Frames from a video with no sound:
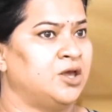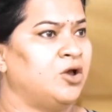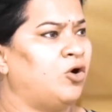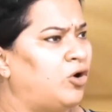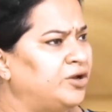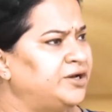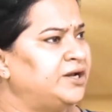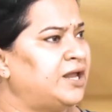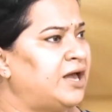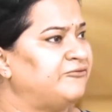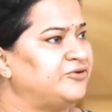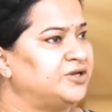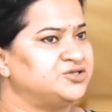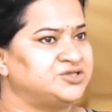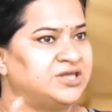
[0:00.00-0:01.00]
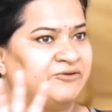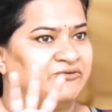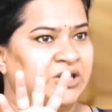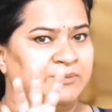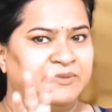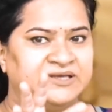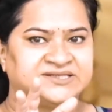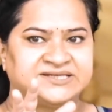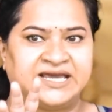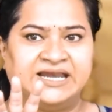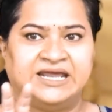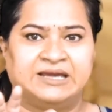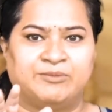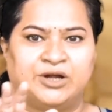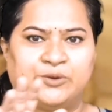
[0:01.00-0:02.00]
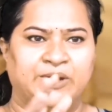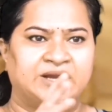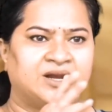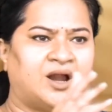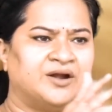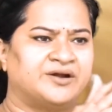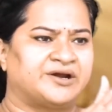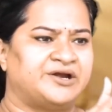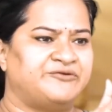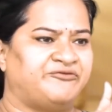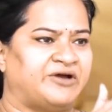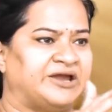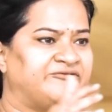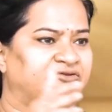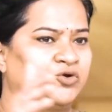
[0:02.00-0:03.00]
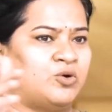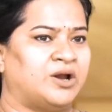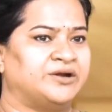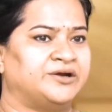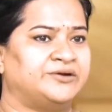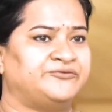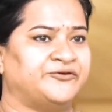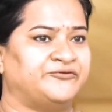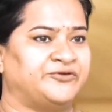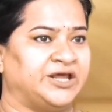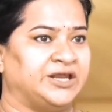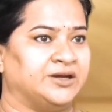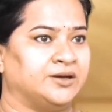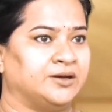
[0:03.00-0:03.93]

On an average, they will be sailing between 105 to 115.